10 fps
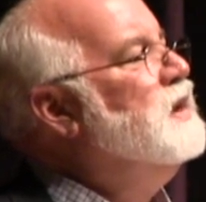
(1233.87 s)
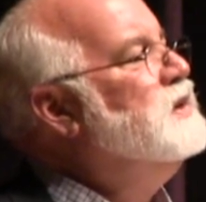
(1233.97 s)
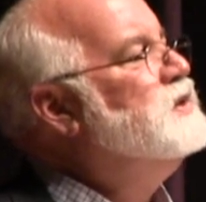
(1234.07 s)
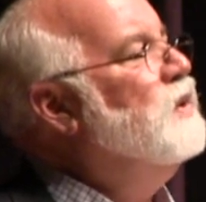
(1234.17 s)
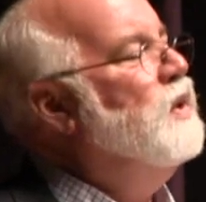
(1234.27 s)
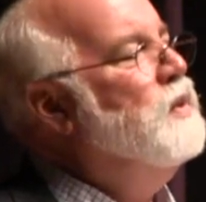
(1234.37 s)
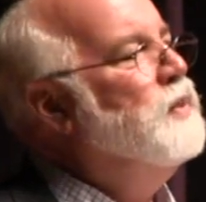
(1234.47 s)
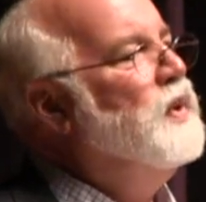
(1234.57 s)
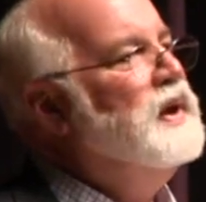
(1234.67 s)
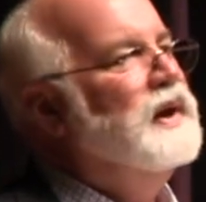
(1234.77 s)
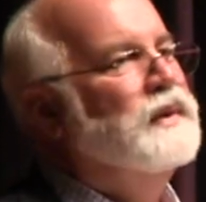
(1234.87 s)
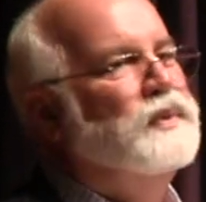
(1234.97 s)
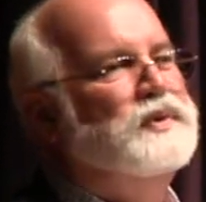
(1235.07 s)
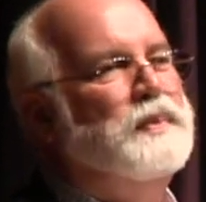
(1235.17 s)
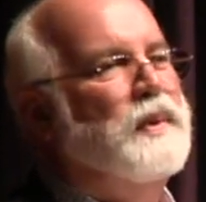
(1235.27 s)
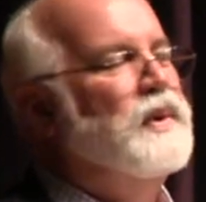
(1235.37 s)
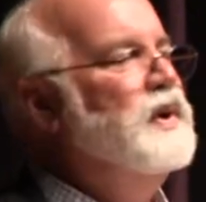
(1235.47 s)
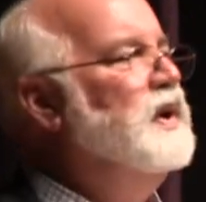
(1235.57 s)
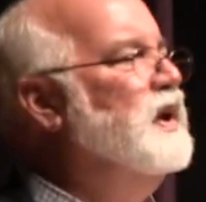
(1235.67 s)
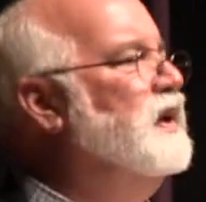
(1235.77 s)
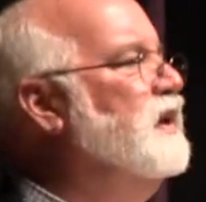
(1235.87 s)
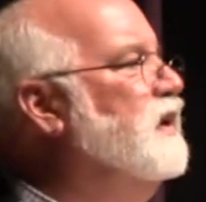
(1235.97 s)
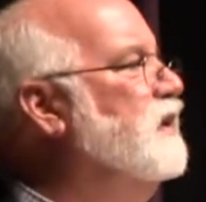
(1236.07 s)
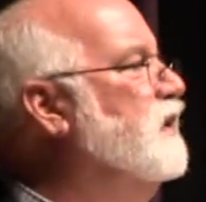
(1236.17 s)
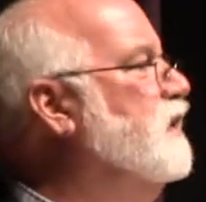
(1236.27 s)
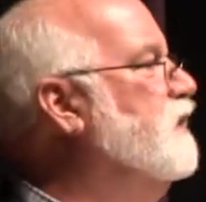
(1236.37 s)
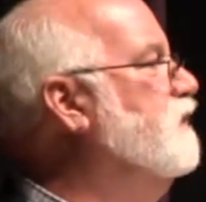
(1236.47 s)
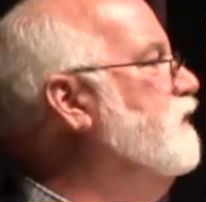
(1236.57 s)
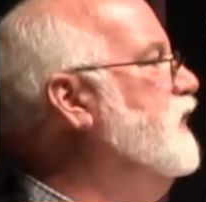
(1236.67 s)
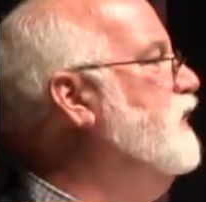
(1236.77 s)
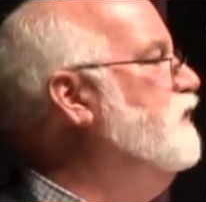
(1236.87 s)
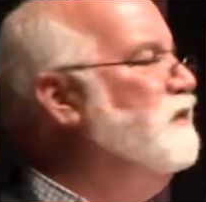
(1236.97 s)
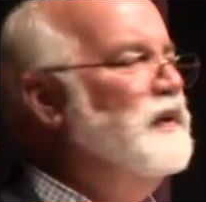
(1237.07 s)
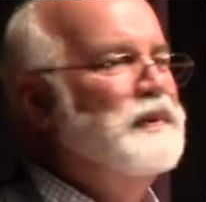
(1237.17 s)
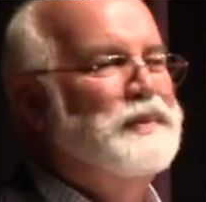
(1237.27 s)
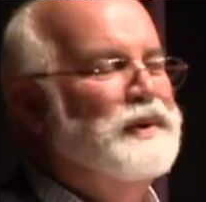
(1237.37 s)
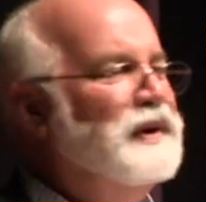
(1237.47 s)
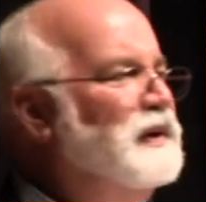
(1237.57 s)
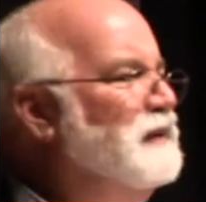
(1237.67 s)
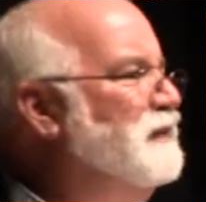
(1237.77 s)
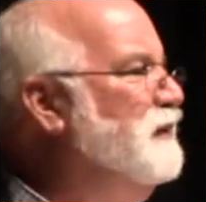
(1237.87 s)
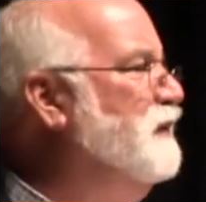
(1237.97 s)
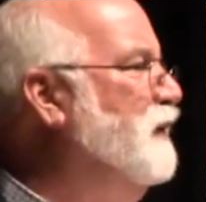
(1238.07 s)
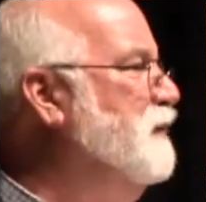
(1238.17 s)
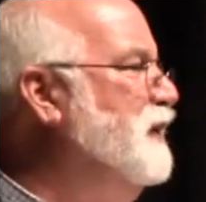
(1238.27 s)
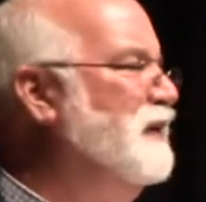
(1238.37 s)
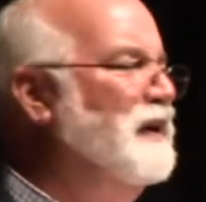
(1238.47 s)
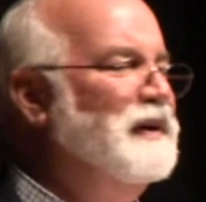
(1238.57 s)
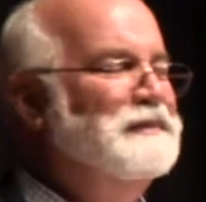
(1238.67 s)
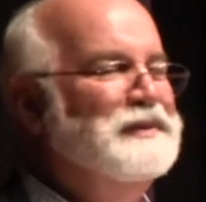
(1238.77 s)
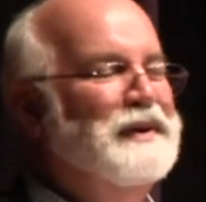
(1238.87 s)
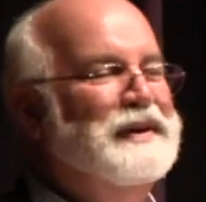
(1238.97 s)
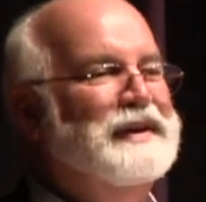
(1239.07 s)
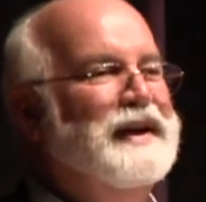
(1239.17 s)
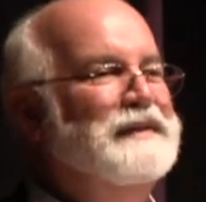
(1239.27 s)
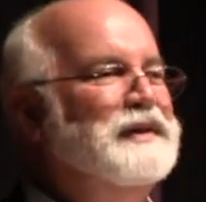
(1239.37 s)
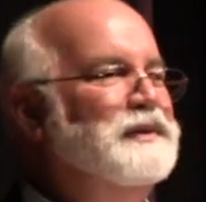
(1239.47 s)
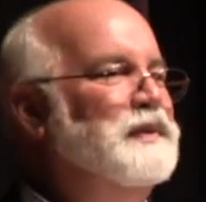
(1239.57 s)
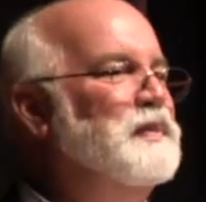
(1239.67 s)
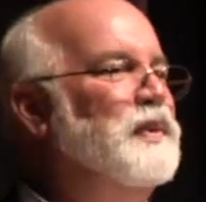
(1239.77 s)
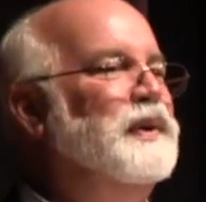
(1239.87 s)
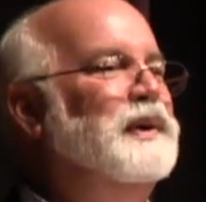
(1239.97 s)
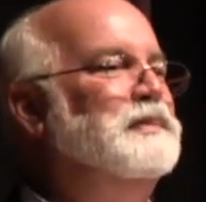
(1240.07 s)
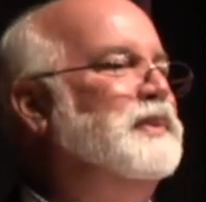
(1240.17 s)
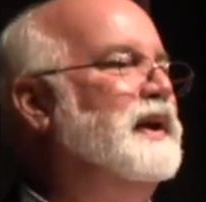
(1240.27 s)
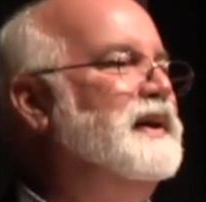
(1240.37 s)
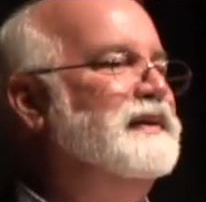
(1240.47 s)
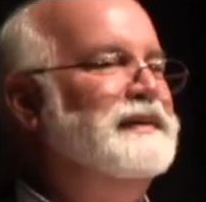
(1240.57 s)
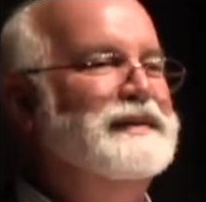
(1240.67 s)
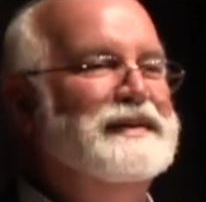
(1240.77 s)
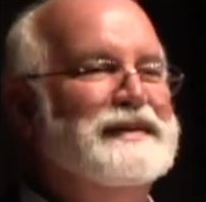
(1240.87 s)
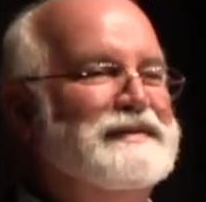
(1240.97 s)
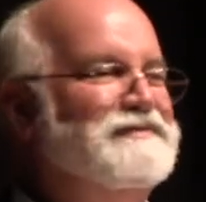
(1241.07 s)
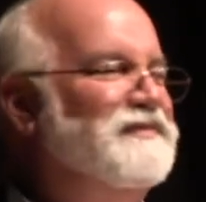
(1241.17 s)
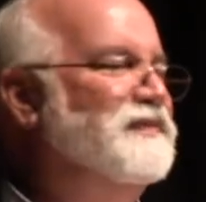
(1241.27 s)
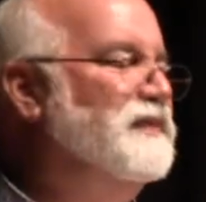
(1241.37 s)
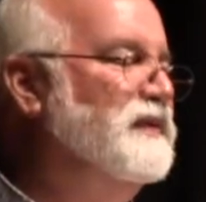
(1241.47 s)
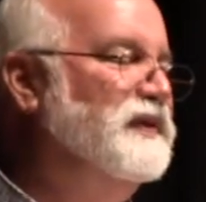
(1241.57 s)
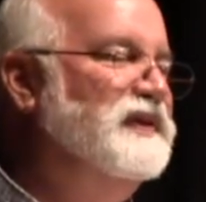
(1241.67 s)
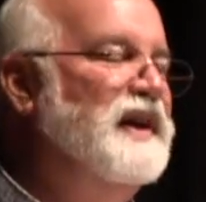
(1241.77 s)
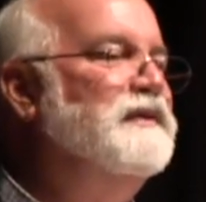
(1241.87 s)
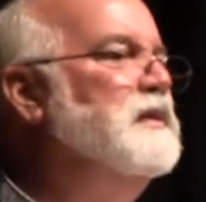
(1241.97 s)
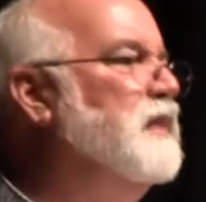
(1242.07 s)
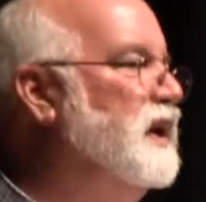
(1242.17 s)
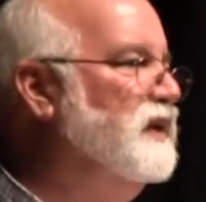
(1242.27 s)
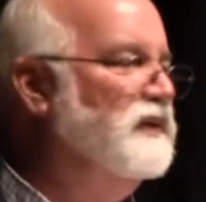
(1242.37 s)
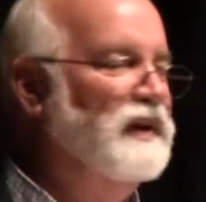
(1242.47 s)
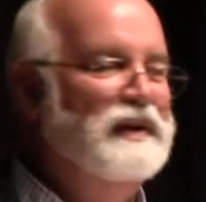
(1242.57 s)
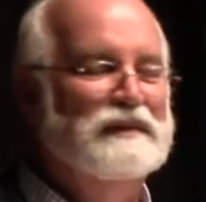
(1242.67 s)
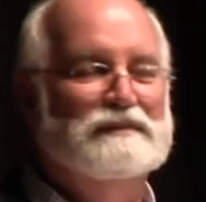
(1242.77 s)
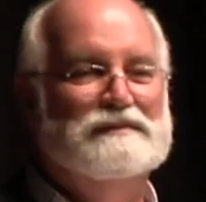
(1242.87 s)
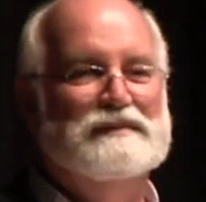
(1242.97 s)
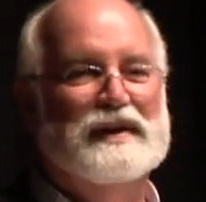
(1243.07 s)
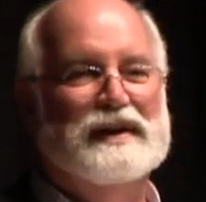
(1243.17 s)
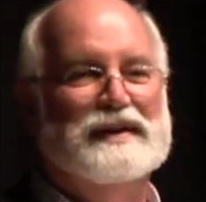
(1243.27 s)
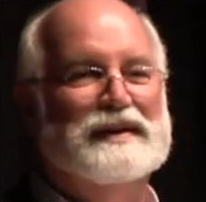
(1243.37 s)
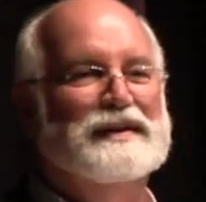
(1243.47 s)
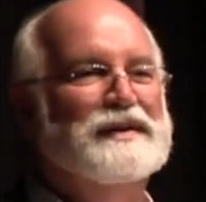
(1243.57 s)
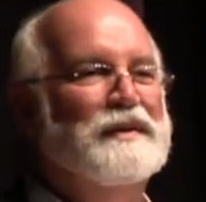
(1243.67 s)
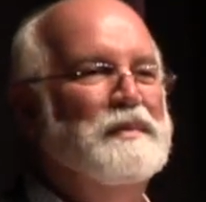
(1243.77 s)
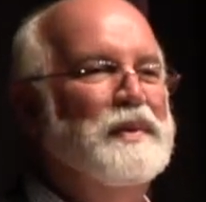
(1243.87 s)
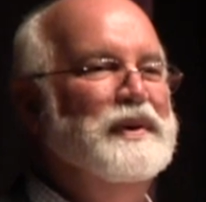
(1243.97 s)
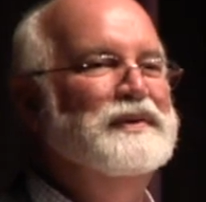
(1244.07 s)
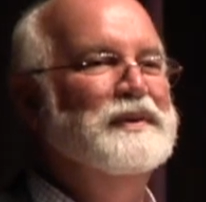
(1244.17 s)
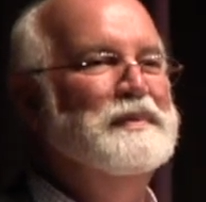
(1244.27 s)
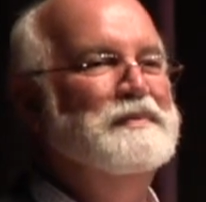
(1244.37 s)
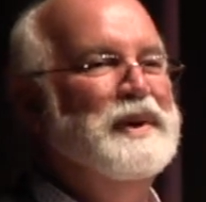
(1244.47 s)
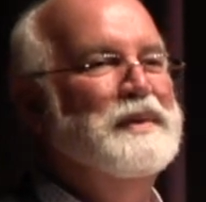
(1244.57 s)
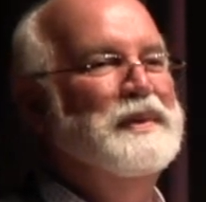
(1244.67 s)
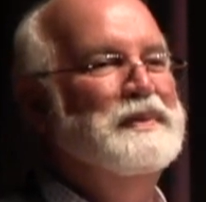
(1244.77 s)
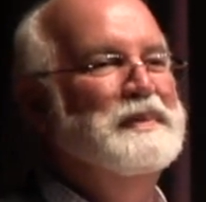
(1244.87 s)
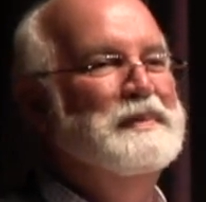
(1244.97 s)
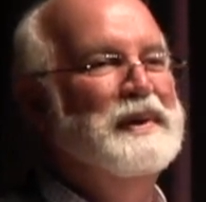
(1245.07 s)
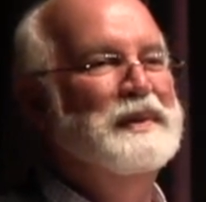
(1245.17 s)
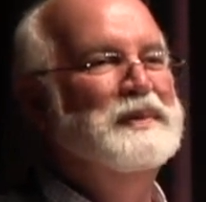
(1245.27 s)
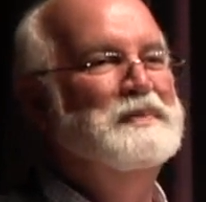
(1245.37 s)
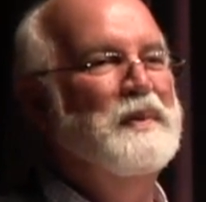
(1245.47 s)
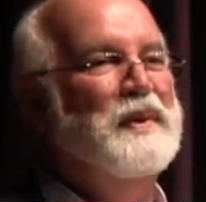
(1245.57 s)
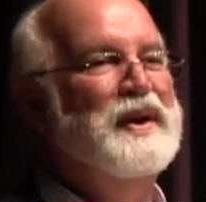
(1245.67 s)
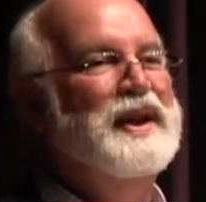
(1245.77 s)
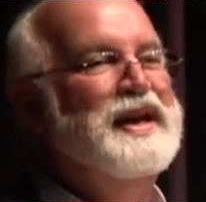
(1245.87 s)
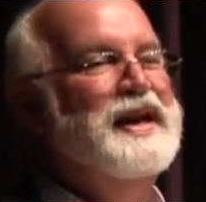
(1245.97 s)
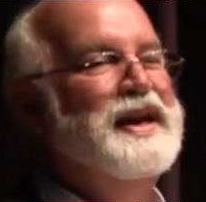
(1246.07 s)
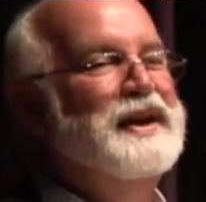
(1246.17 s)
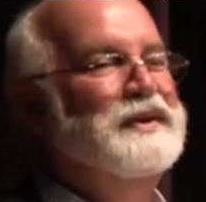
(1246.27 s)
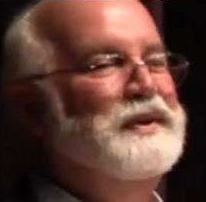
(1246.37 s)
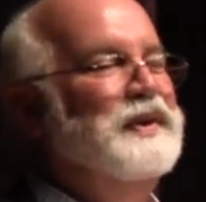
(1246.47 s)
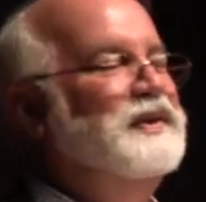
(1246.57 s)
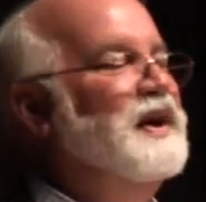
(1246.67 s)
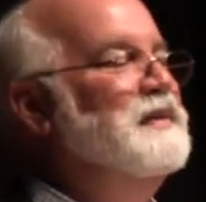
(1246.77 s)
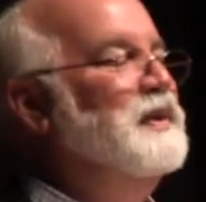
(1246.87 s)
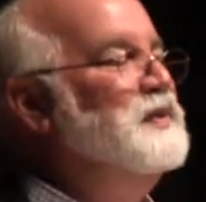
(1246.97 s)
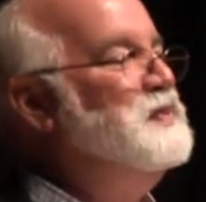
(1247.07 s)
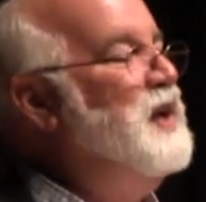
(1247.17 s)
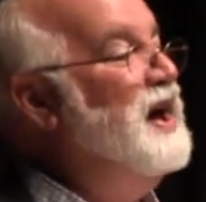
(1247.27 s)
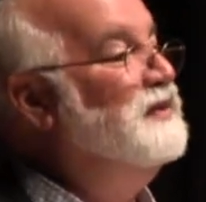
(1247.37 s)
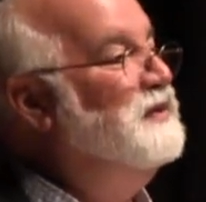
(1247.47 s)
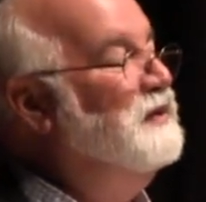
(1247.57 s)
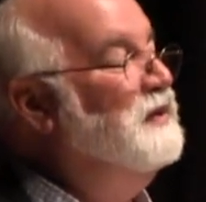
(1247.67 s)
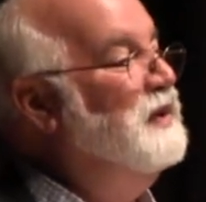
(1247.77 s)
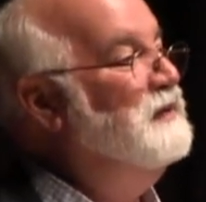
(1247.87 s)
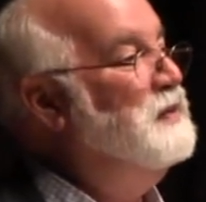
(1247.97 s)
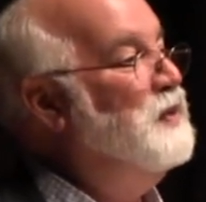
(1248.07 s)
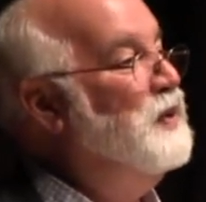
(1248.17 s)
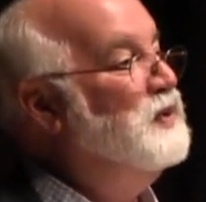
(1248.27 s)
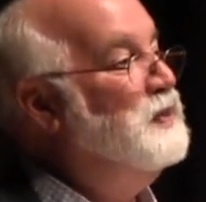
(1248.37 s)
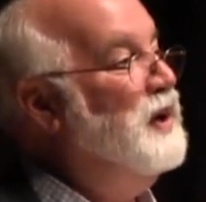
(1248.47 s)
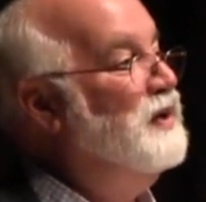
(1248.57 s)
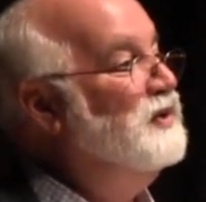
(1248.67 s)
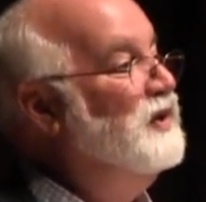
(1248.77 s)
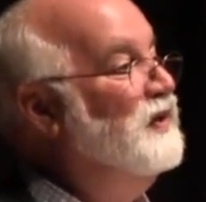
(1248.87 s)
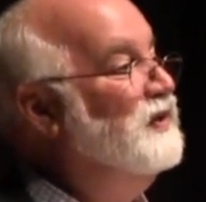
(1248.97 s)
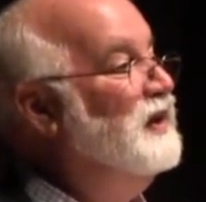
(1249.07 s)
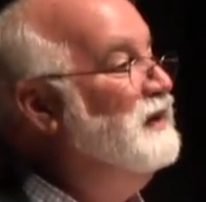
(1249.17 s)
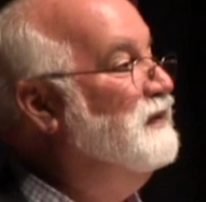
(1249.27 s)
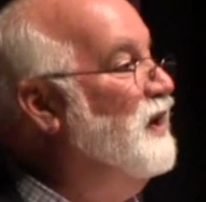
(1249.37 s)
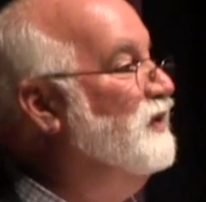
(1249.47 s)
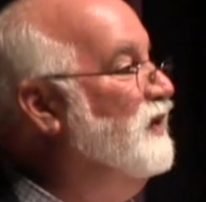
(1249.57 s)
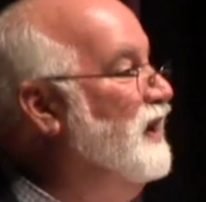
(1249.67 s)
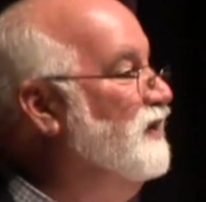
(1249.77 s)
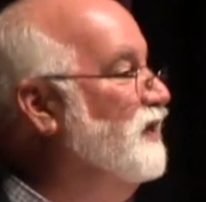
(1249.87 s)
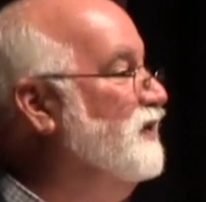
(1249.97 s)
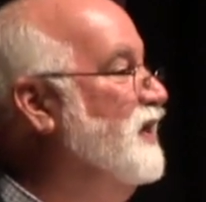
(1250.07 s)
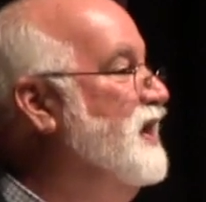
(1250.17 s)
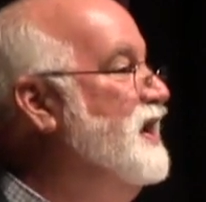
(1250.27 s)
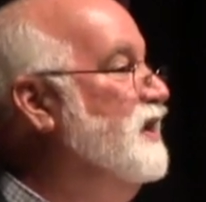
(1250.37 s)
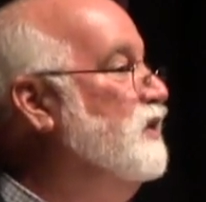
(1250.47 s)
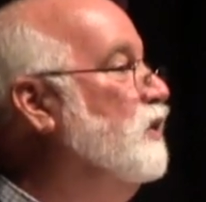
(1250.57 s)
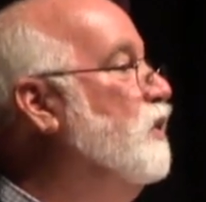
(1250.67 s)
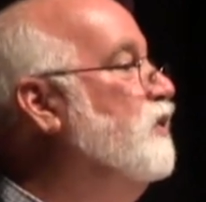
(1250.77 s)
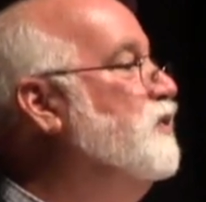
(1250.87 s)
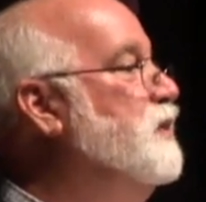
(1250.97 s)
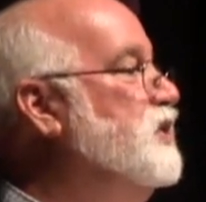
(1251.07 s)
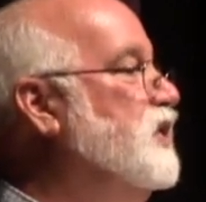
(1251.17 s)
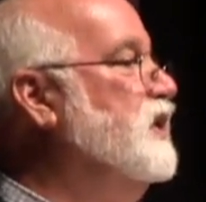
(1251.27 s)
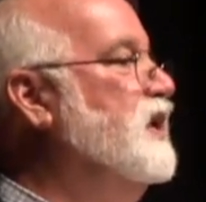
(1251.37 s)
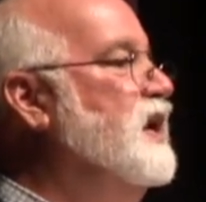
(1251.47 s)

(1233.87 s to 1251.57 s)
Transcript: So Homeboy uh, was born, uh, and if you've read the book and if you've heard me talk, I'm sorry, to, I have to do the boilerplate seven minutes on, on uh, Homeboy, so bear with me. But it was born during the time I was pastor of the poorest parish in the city of Los Angeles, Dolores Mission.